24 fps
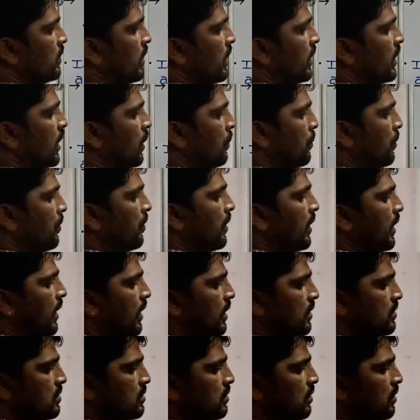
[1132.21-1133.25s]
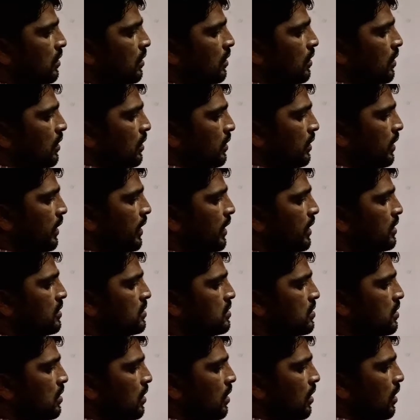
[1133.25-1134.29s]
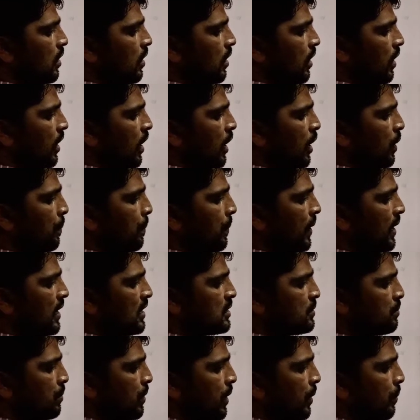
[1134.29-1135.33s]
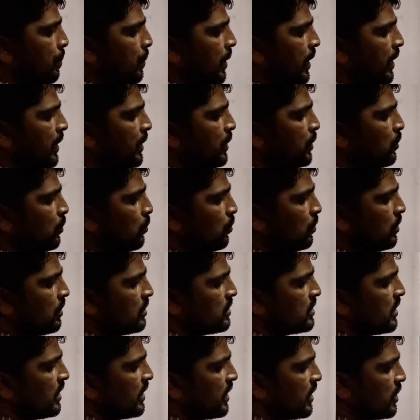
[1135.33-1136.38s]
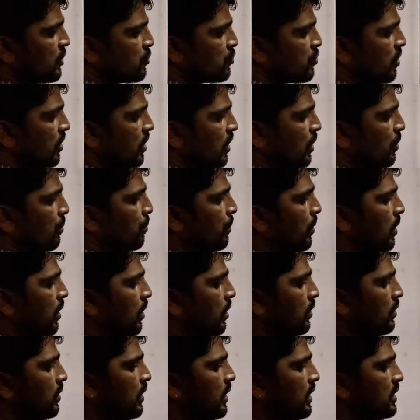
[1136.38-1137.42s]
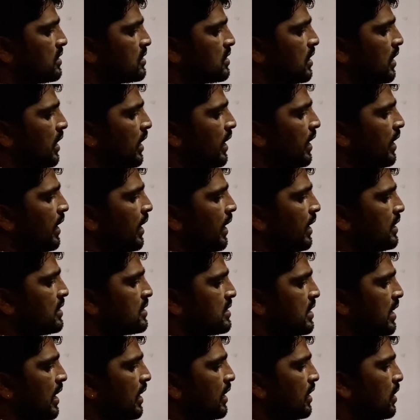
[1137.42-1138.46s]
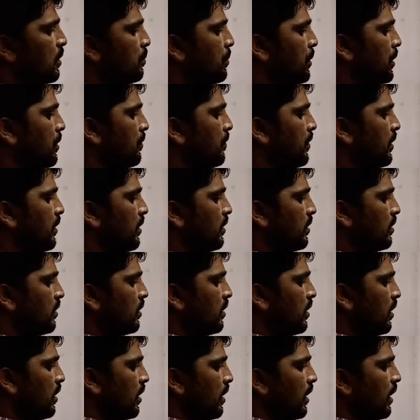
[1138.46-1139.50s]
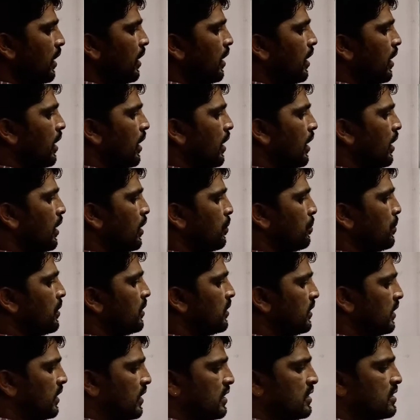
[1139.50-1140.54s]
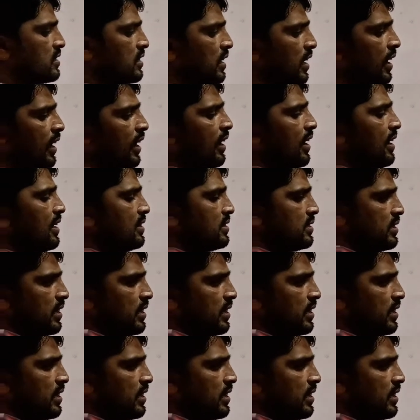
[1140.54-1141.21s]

That can be written as, that is, A plus B by 2 is a rational number that is lie exactly between A and B, that is A